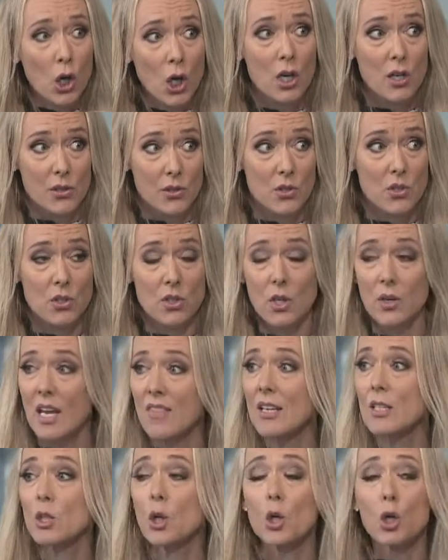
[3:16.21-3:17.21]
girls. Okay,
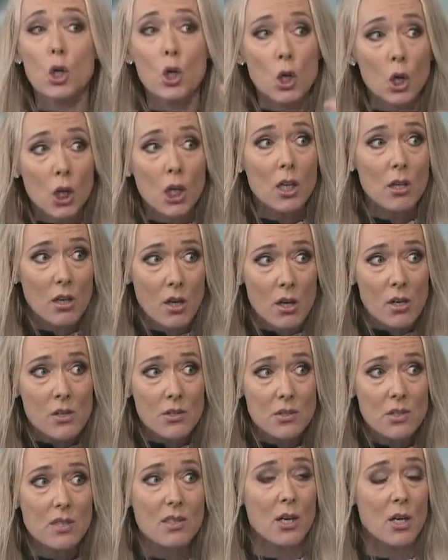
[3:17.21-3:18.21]
yeah. these are
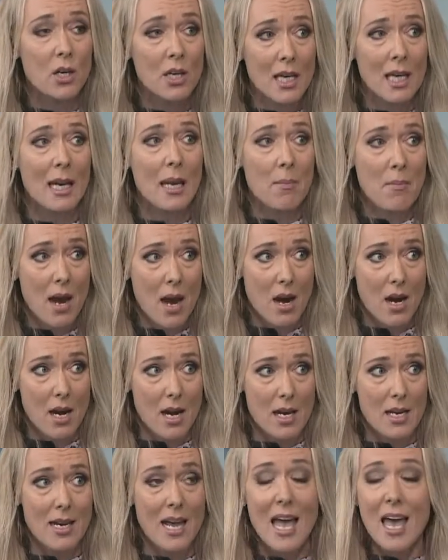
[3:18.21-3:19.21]
girls that are getting
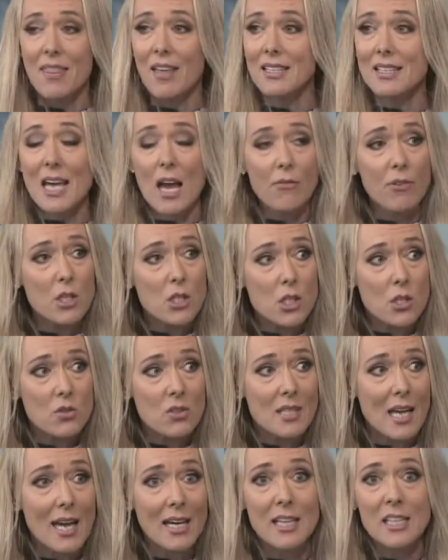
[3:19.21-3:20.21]
married. Mm-hmm. That's every two
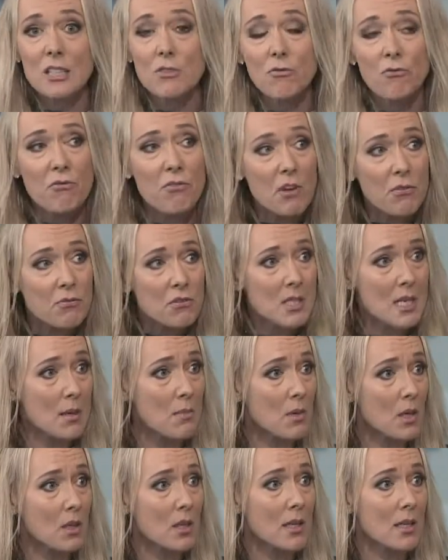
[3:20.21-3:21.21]
seconds,
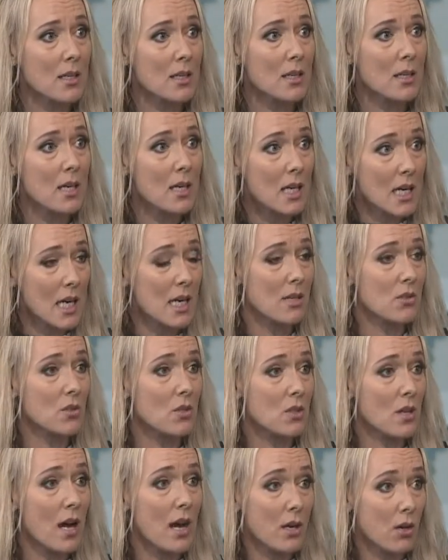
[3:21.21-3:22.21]
15 million
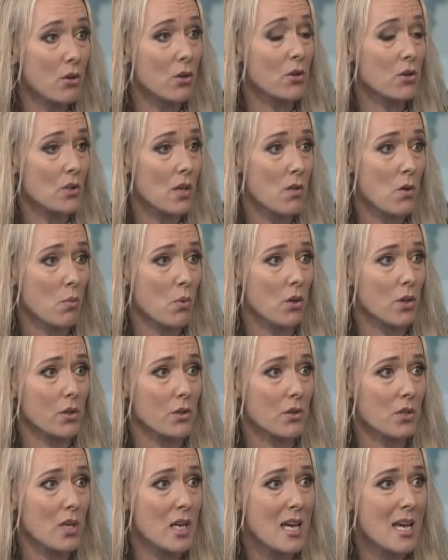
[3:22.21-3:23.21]
kids, uh, girls in the
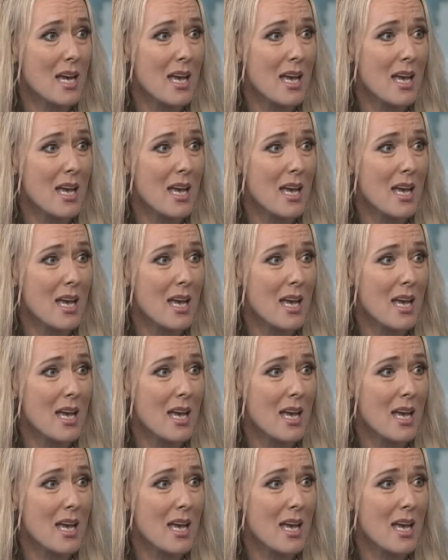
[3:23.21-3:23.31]
world.